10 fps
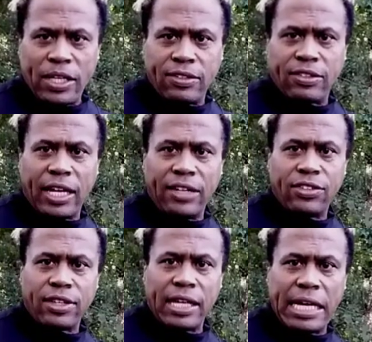being
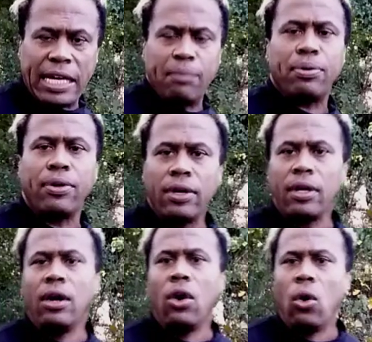staged at the hip,
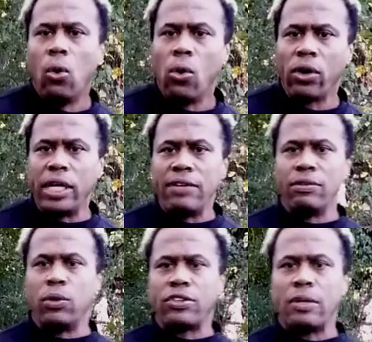or
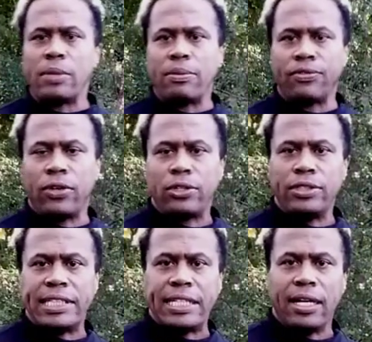even what some people refer
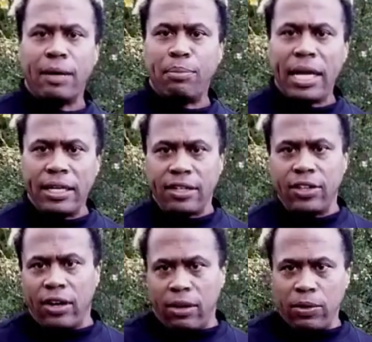to as the
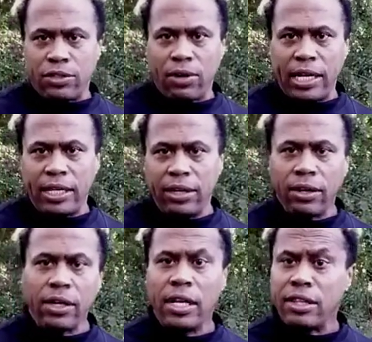appendix area, which is right
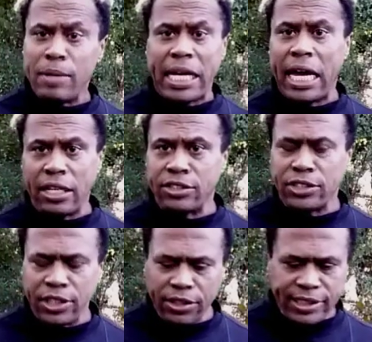here. The mechanics
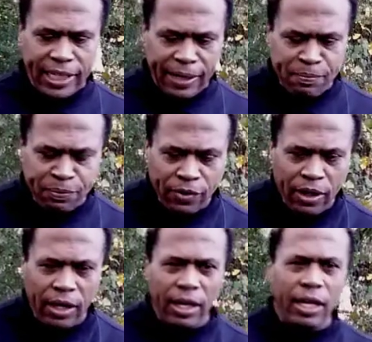are still the same.
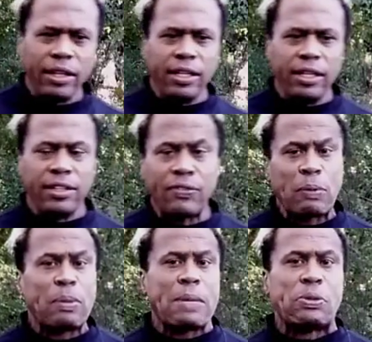The
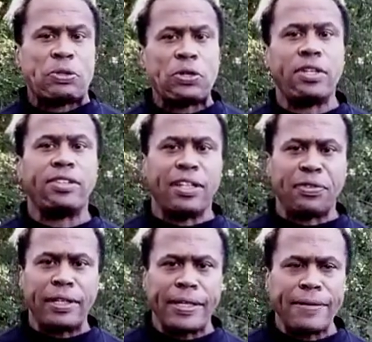different people do this
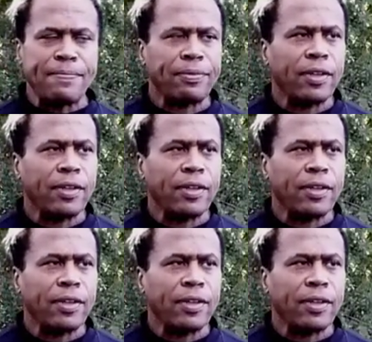differently